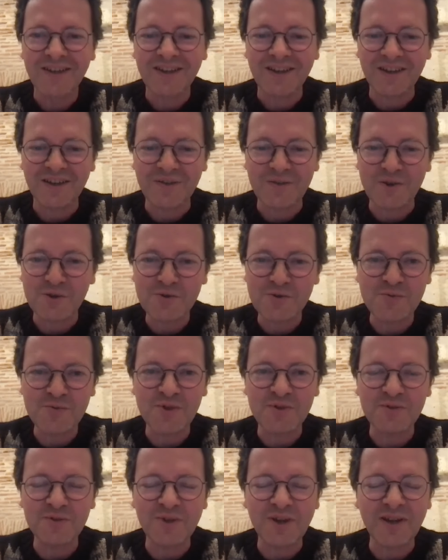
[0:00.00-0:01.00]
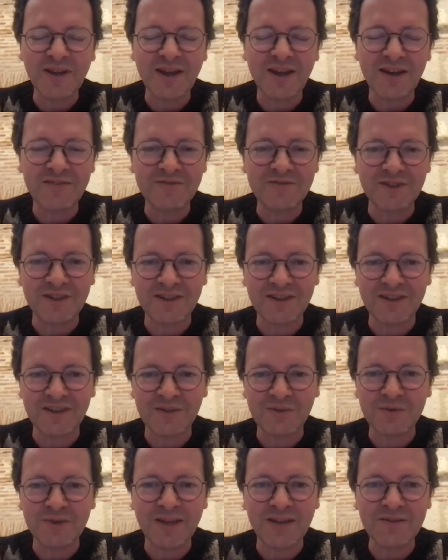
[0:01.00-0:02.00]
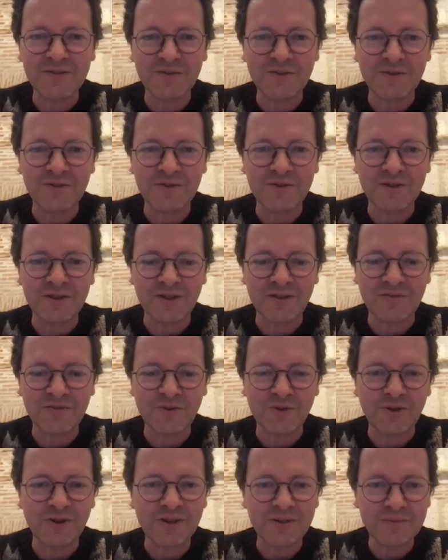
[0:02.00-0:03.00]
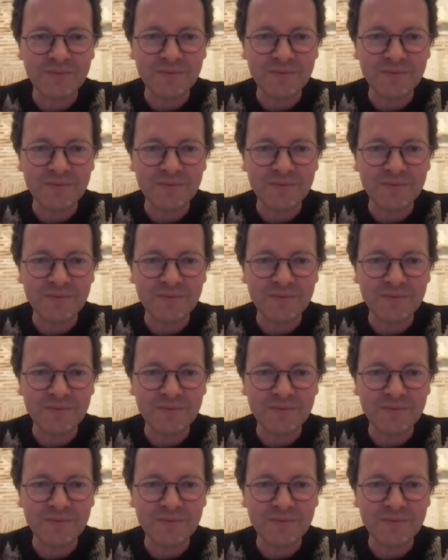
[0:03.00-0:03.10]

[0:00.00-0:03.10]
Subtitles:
Those we do not have a good answer for.